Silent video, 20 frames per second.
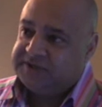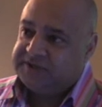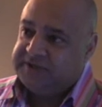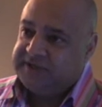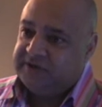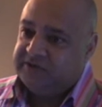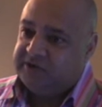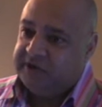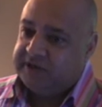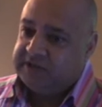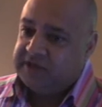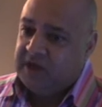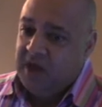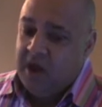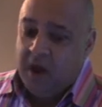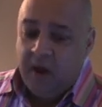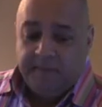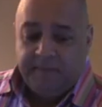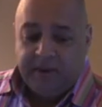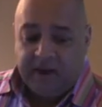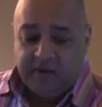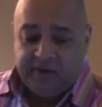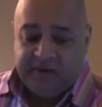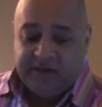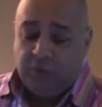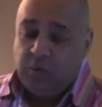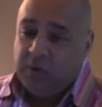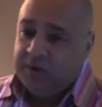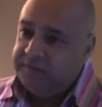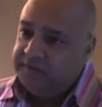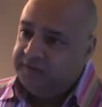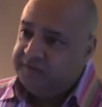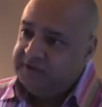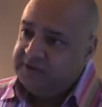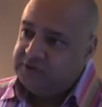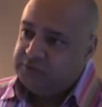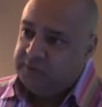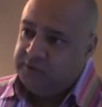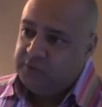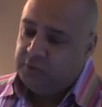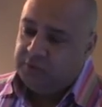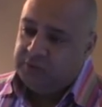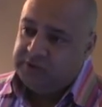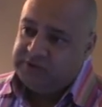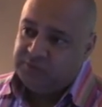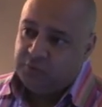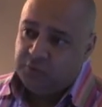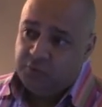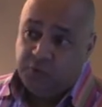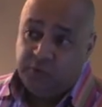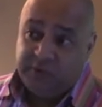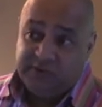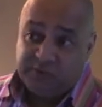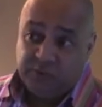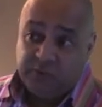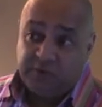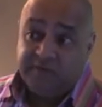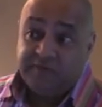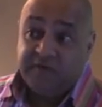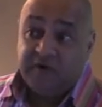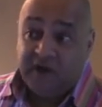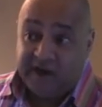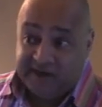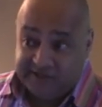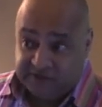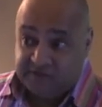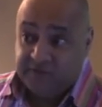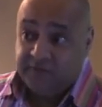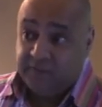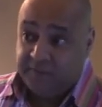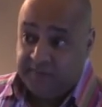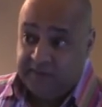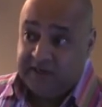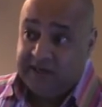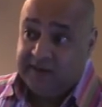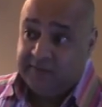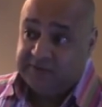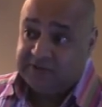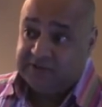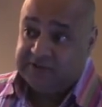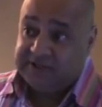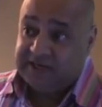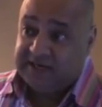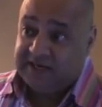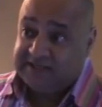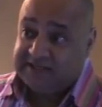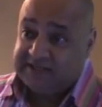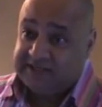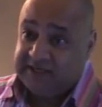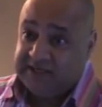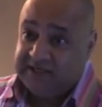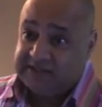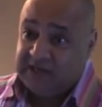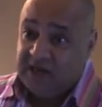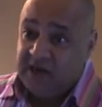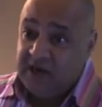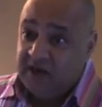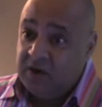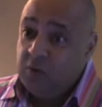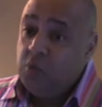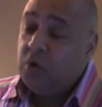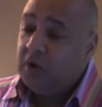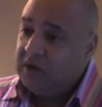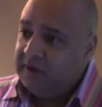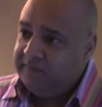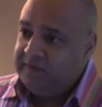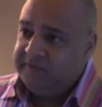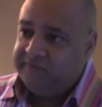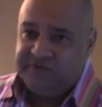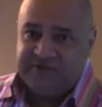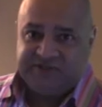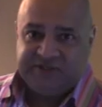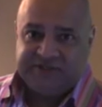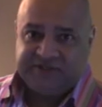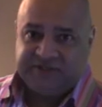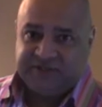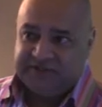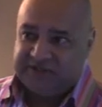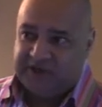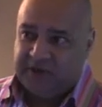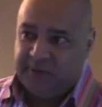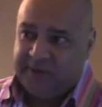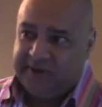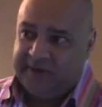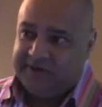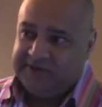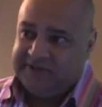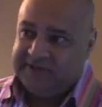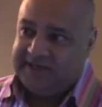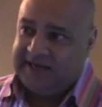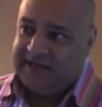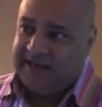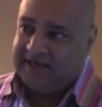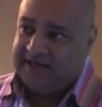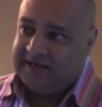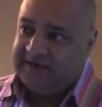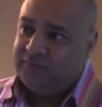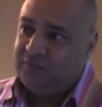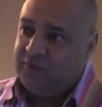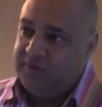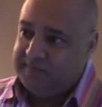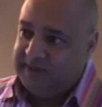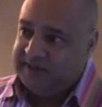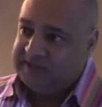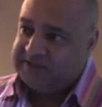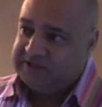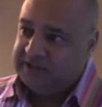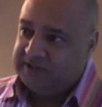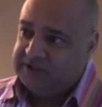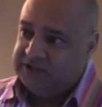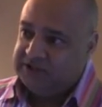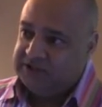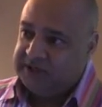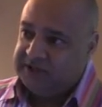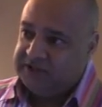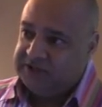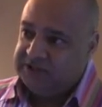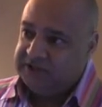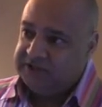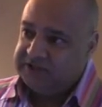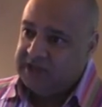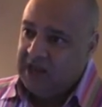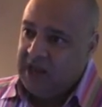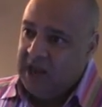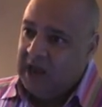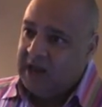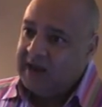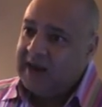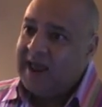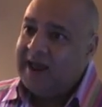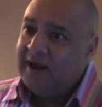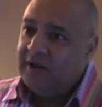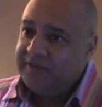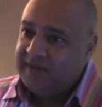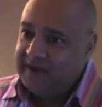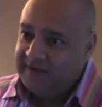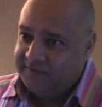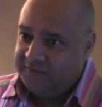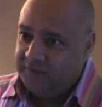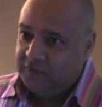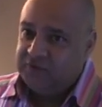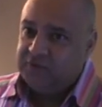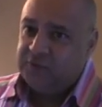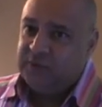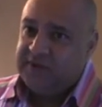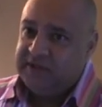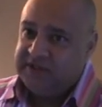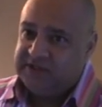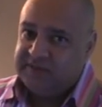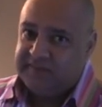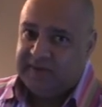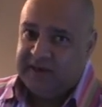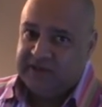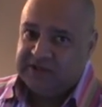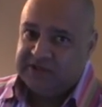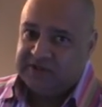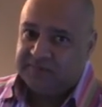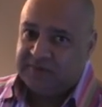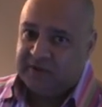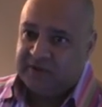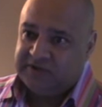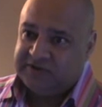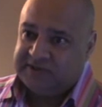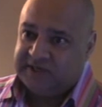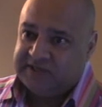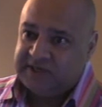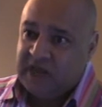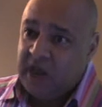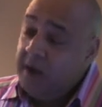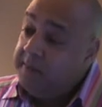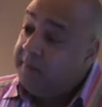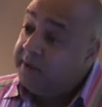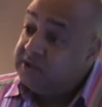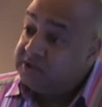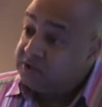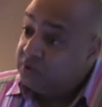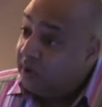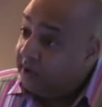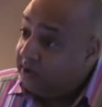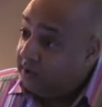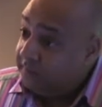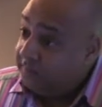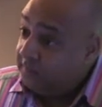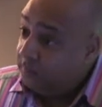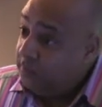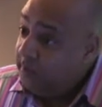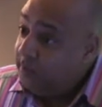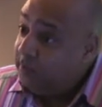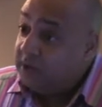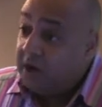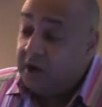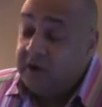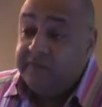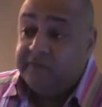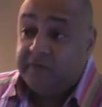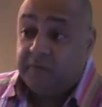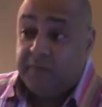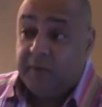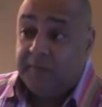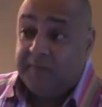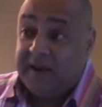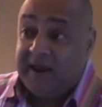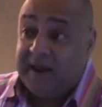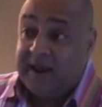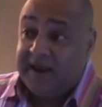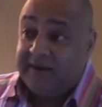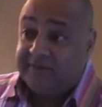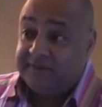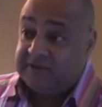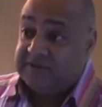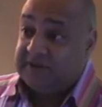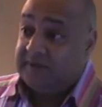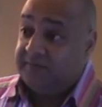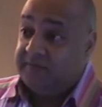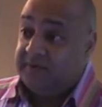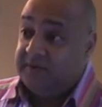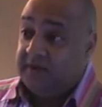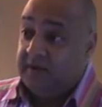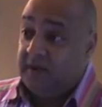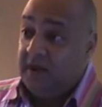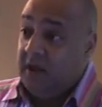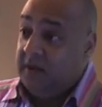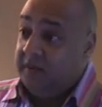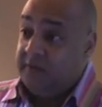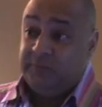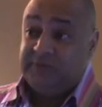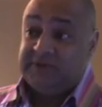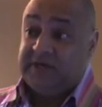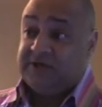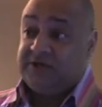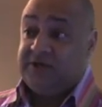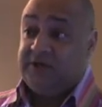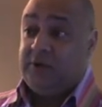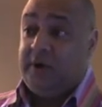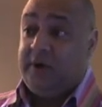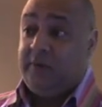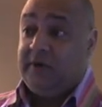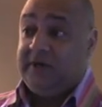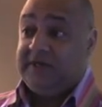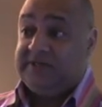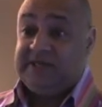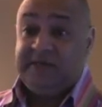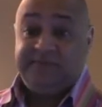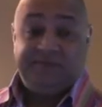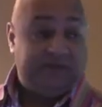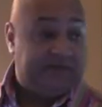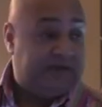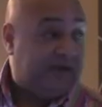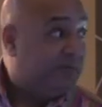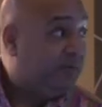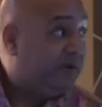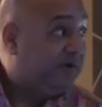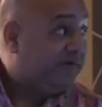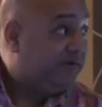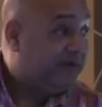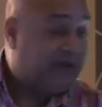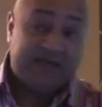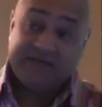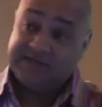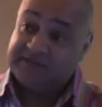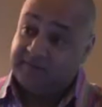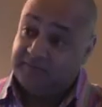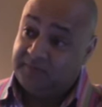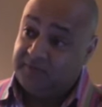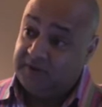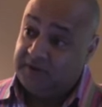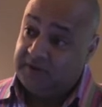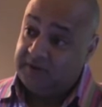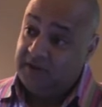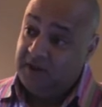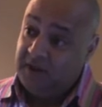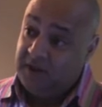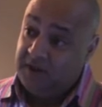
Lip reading: secret. But yeah, one of the things we always would have liked to have been able to test is, you know, what level of resistance are we going to get if we make certain changes, and how therefore do we need to manage the process? Because quite often we would over prepare for something that was actually quite well accepted, and we'd forget something